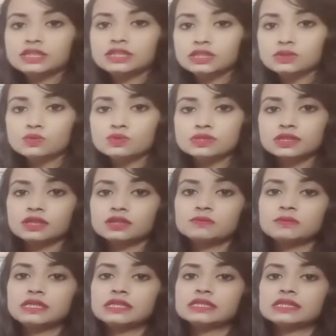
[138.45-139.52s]
news. It
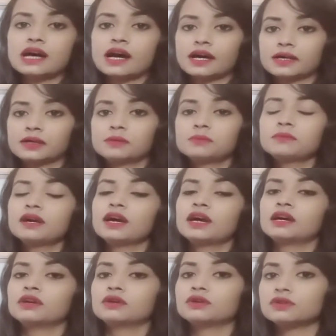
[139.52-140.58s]
means I am
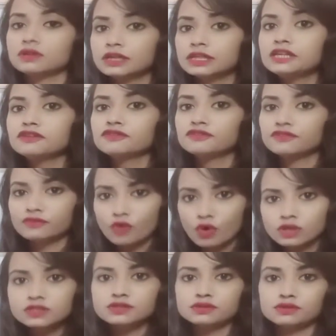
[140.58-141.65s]
really
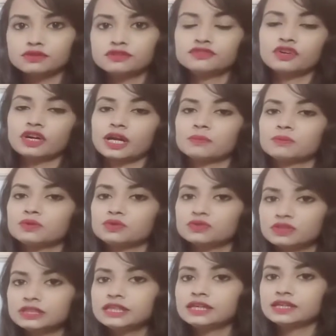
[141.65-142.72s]
fond of or I'm
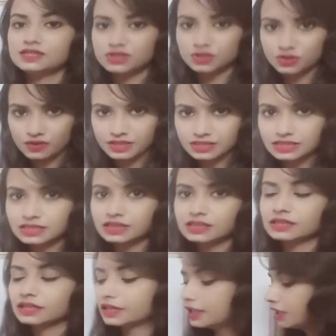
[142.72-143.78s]
really
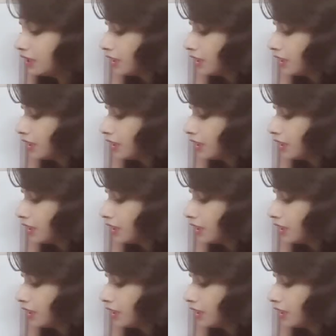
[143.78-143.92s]
interested in